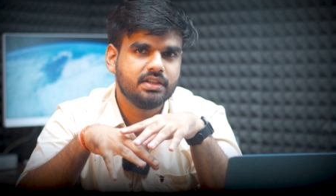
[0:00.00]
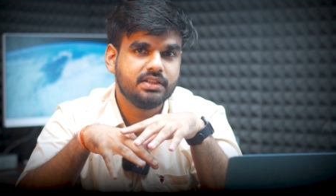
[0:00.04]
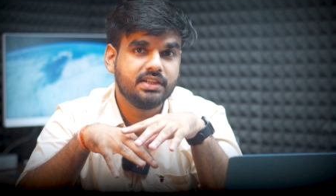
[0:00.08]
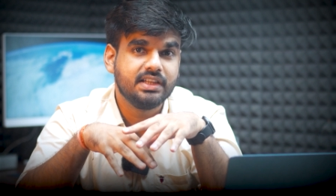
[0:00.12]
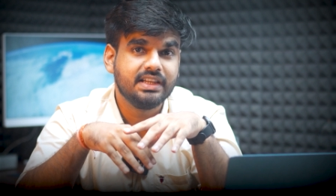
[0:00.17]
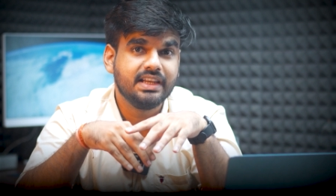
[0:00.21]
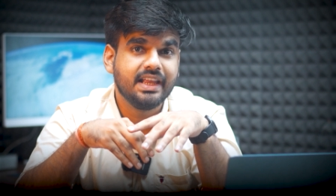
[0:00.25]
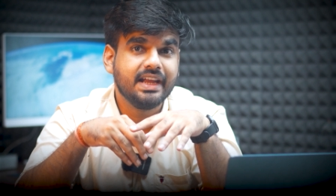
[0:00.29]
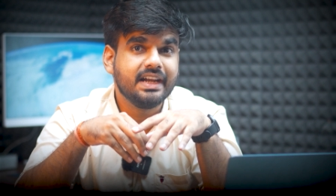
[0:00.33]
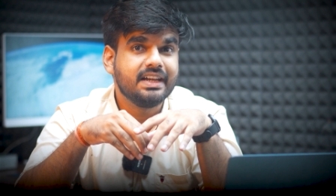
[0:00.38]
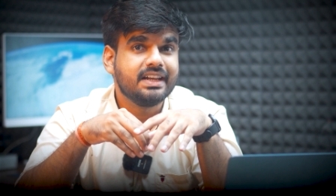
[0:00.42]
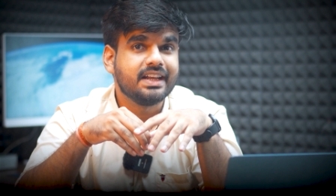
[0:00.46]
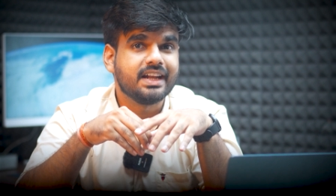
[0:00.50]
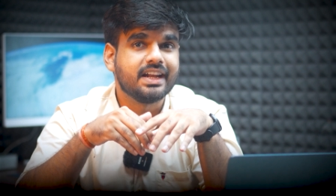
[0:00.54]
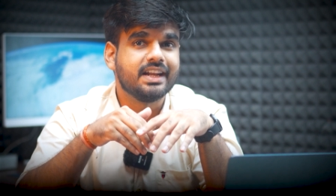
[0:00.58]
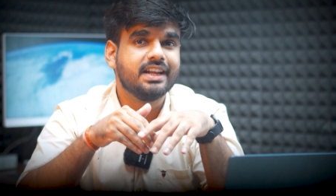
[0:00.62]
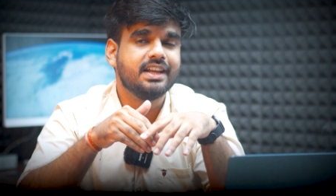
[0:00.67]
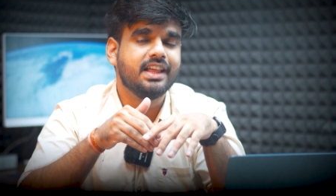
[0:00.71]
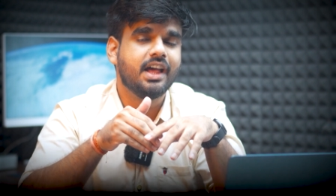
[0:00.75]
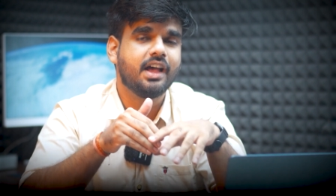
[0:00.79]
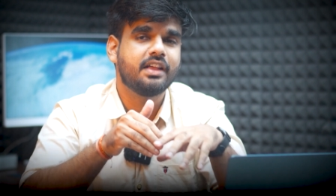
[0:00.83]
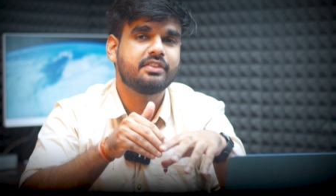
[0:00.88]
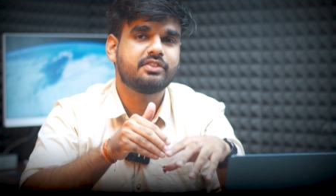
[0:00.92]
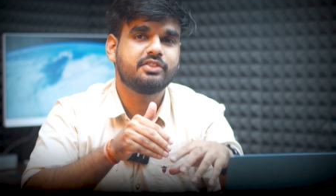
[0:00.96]
delayed
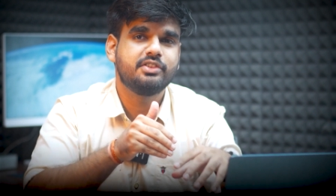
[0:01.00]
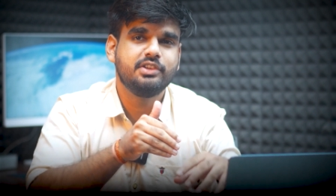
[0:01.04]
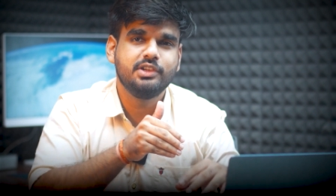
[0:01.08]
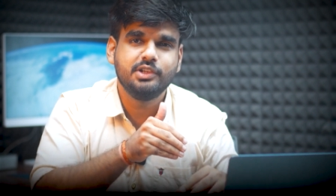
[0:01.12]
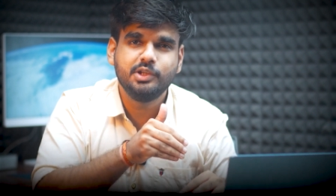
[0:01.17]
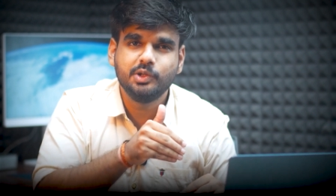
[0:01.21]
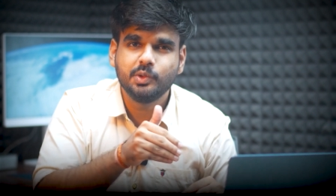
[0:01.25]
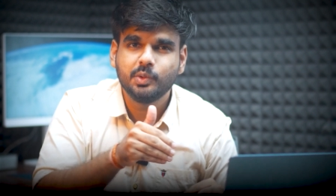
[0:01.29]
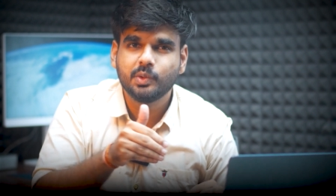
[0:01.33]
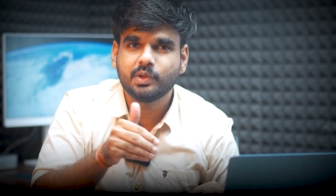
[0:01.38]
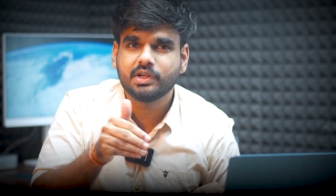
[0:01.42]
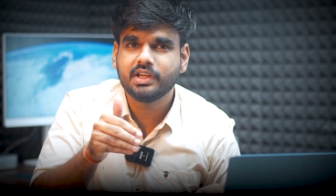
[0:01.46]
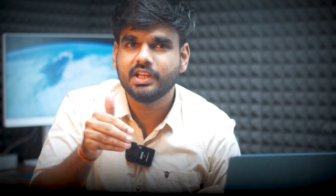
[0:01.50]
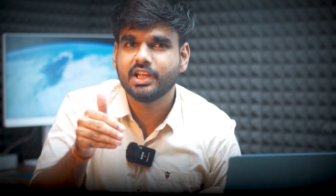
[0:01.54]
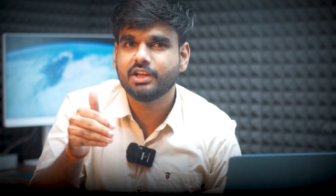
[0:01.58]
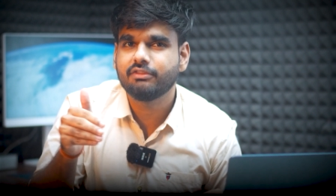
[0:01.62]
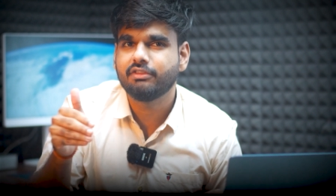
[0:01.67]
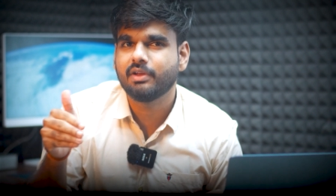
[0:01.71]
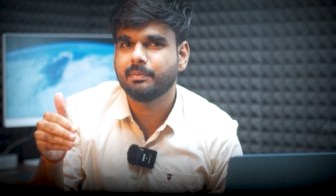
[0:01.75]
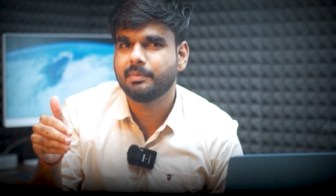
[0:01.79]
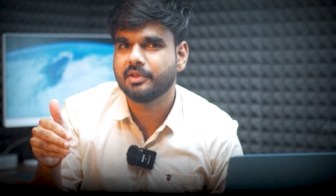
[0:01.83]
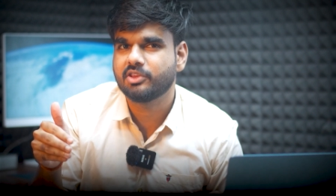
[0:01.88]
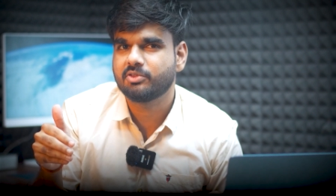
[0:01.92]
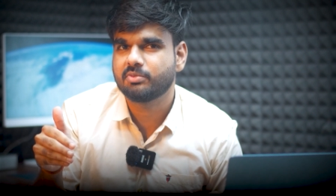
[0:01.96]
India's nuclear
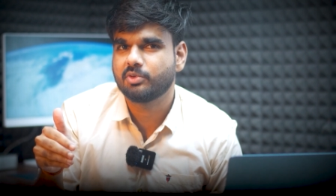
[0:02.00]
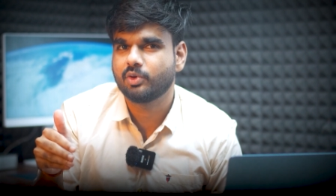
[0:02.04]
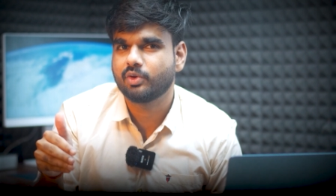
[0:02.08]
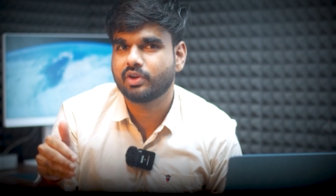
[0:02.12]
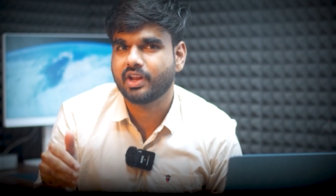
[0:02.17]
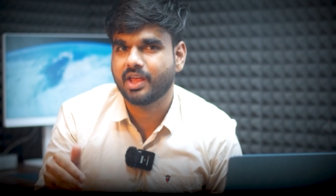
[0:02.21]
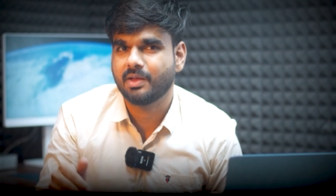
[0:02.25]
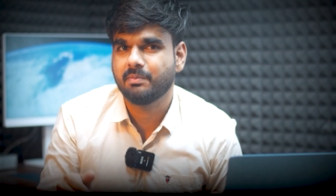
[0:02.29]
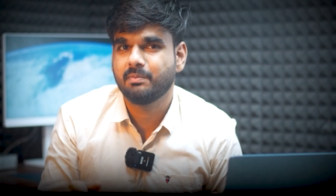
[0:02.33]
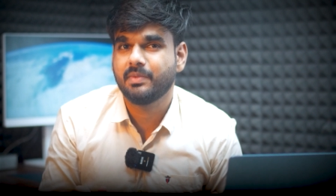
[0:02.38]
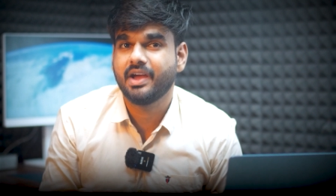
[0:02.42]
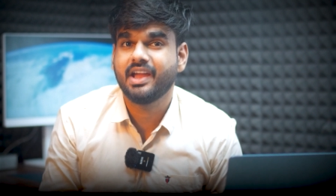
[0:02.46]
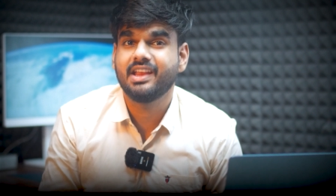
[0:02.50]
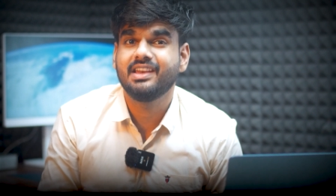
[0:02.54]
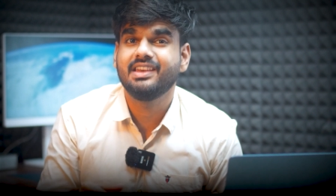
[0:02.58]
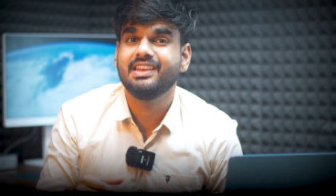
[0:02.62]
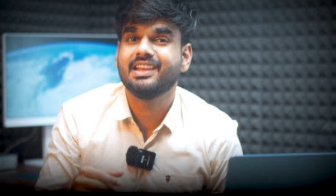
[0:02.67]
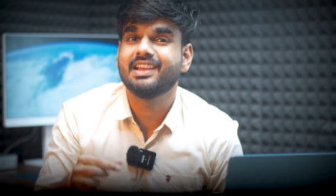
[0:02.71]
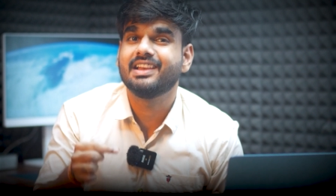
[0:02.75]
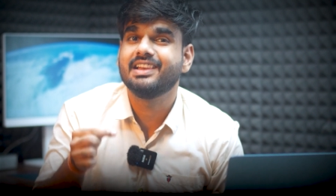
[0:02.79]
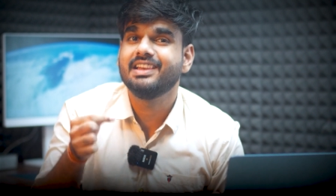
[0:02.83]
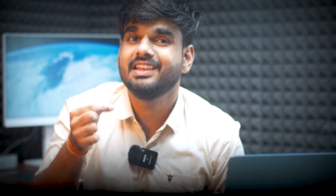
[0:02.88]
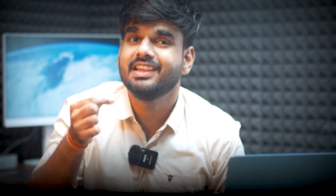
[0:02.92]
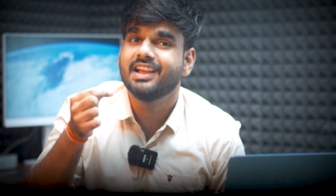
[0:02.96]
weapons program by
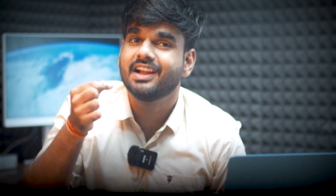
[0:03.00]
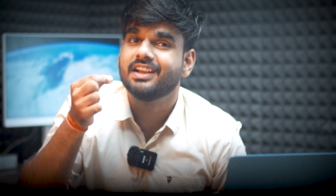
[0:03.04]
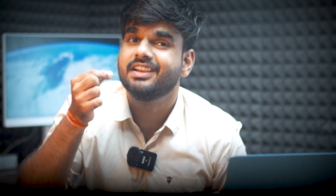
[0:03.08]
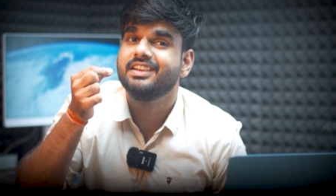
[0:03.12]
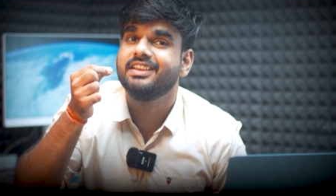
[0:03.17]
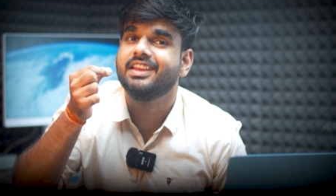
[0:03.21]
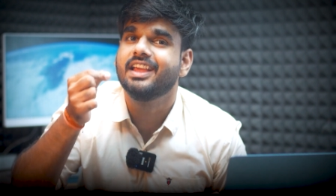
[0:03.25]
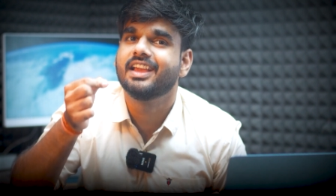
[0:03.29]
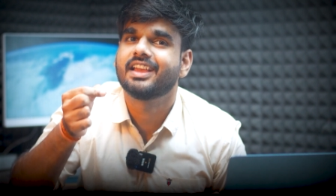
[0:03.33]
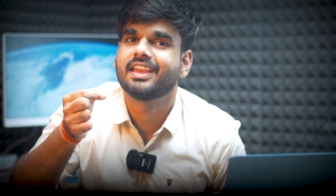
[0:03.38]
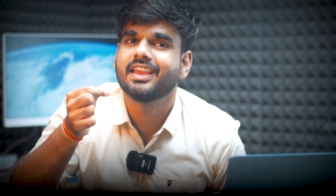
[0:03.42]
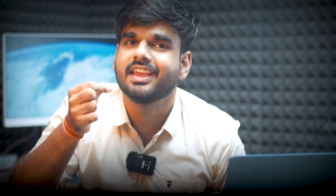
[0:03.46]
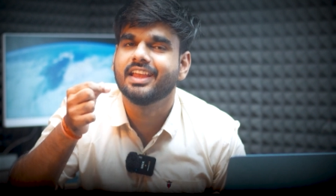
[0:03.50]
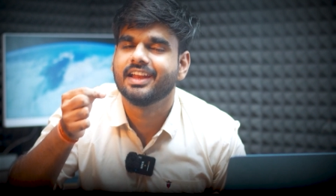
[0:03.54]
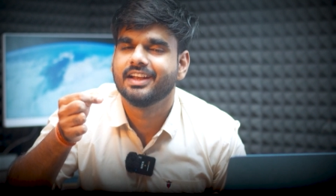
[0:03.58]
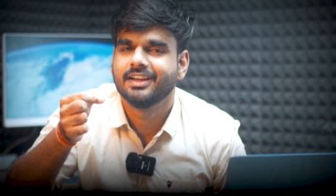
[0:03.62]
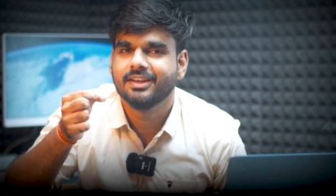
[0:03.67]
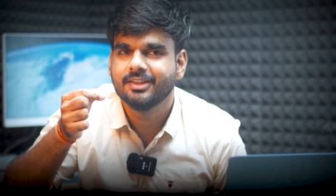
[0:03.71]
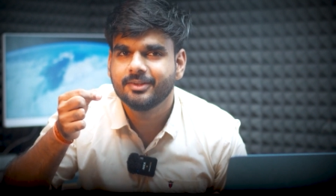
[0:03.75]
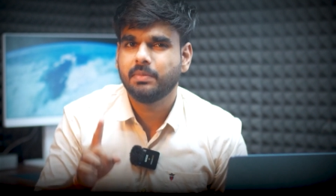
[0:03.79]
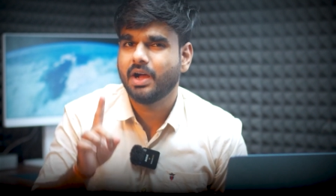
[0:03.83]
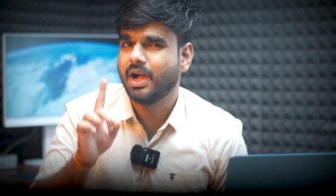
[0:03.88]
nearly a decade.